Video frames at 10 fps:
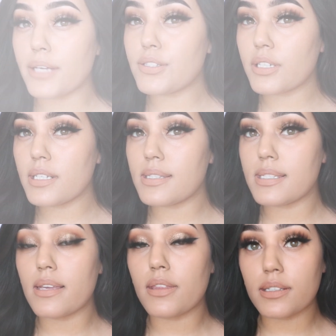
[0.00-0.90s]
As you can
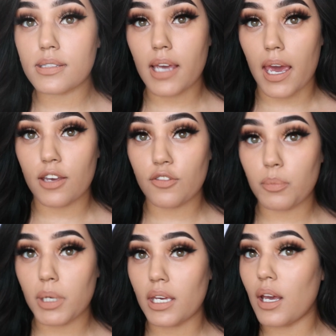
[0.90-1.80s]
see, this gave
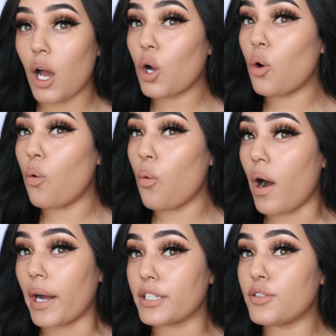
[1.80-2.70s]
me
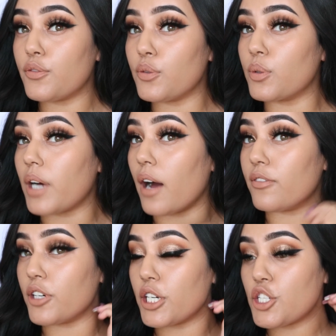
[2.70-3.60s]
quite full
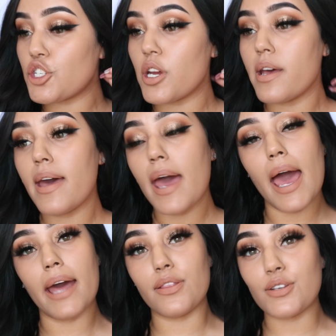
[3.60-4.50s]
coverage
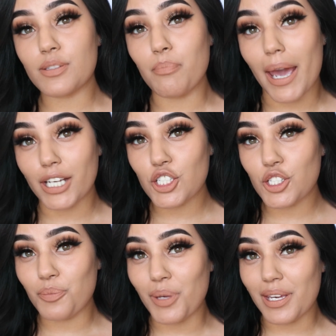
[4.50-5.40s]
and this
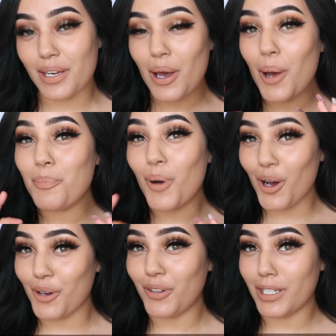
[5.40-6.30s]
matched me
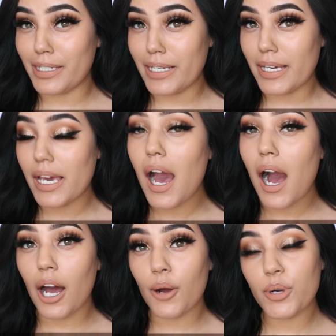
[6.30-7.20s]
perfectly.
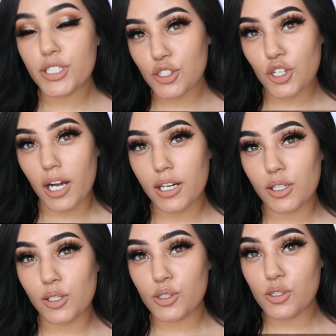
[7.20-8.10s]
I always
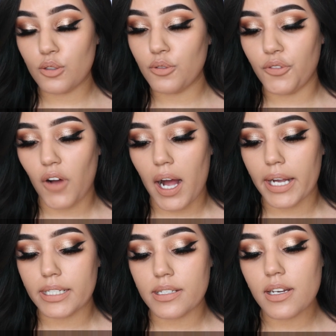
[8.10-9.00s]
struggle to
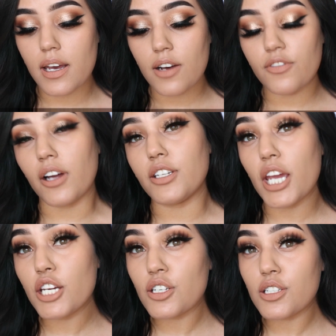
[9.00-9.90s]
find
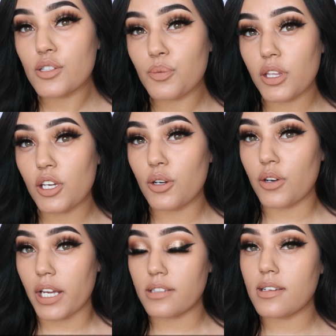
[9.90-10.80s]
foundations with the
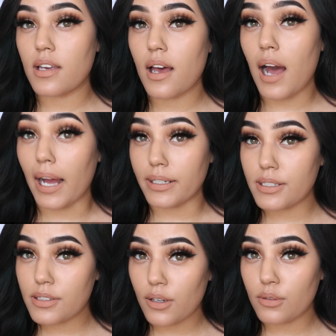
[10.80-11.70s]
correct
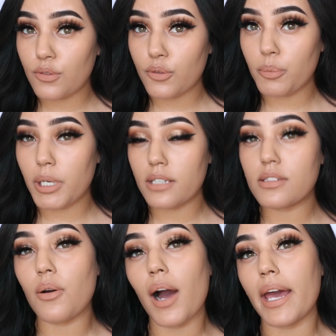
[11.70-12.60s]
undertone for me,
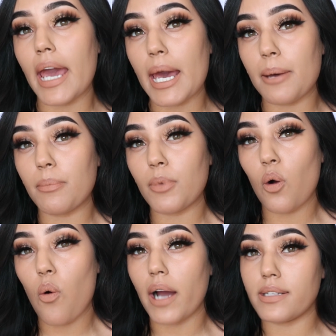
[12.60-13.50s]
so I am
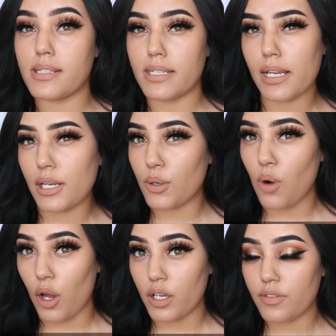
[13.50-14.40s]
quite yellow
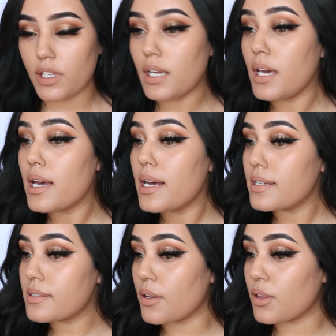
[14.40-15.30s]
olivey,
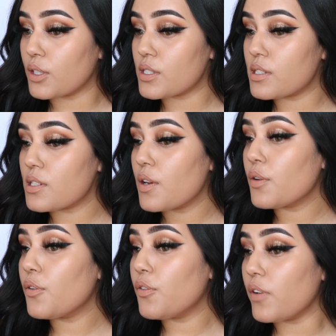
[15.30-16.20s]
so this
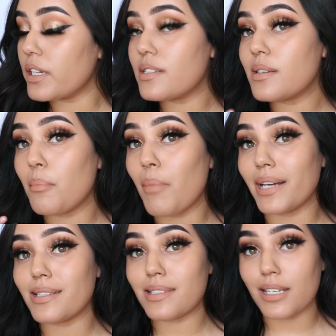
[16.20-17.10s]
fit
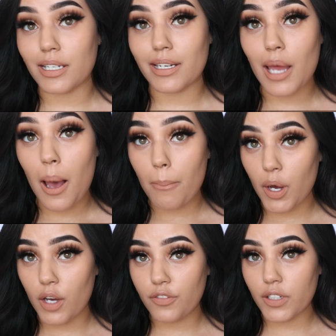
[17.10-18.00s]
my skin
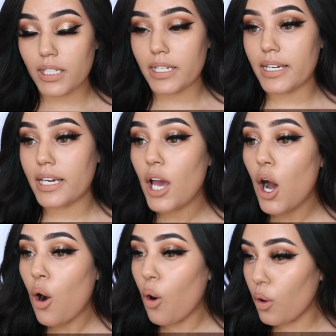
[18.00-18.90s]
perfectly.
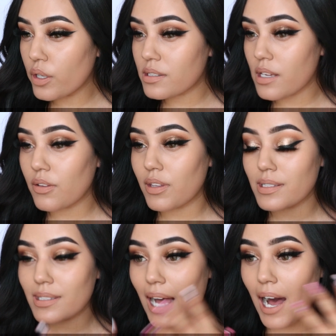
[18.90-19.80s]
Also,
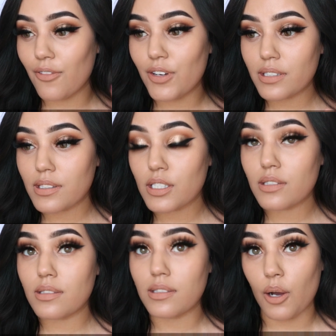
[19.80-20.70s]
this covers
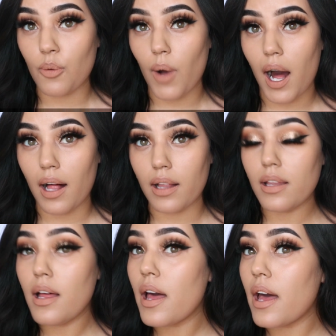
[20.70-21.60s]
so
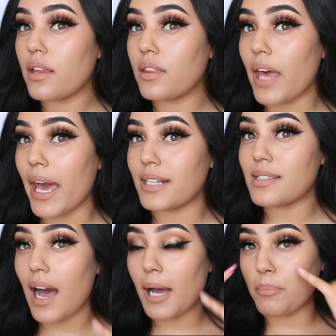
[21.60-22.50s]
well
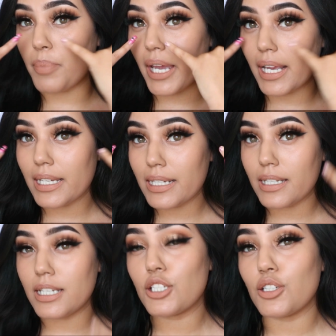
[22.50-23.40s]
that I barely
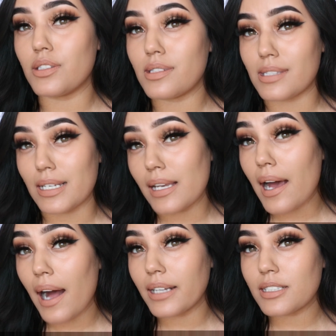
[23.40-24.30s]
need
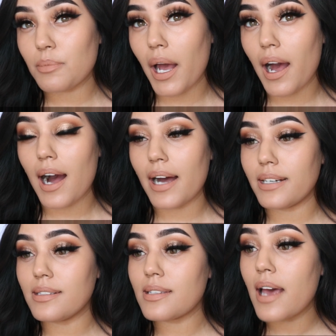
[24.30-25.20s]
concealer under my
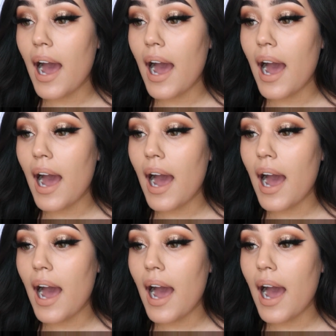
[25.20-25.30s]
eyes.